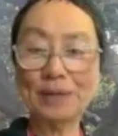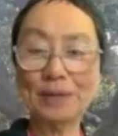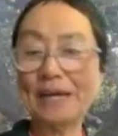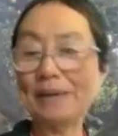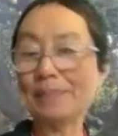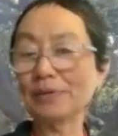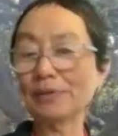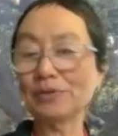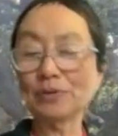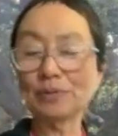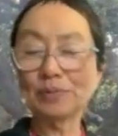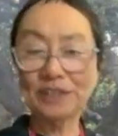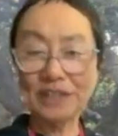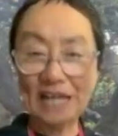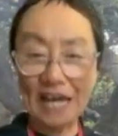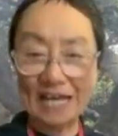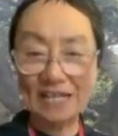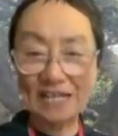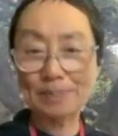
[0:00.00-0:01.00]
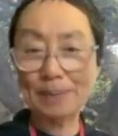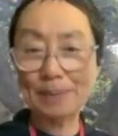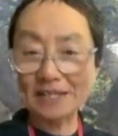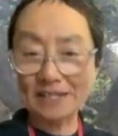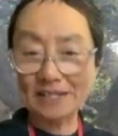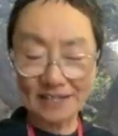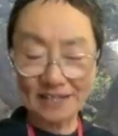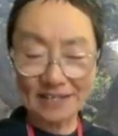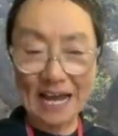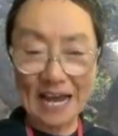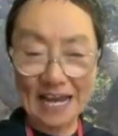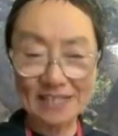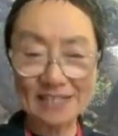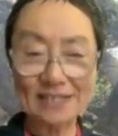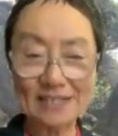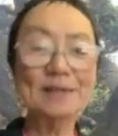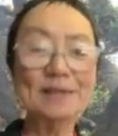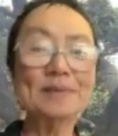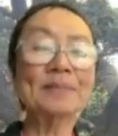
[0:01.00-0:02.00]
be able to test
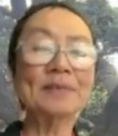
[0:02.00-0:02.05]
pesticides.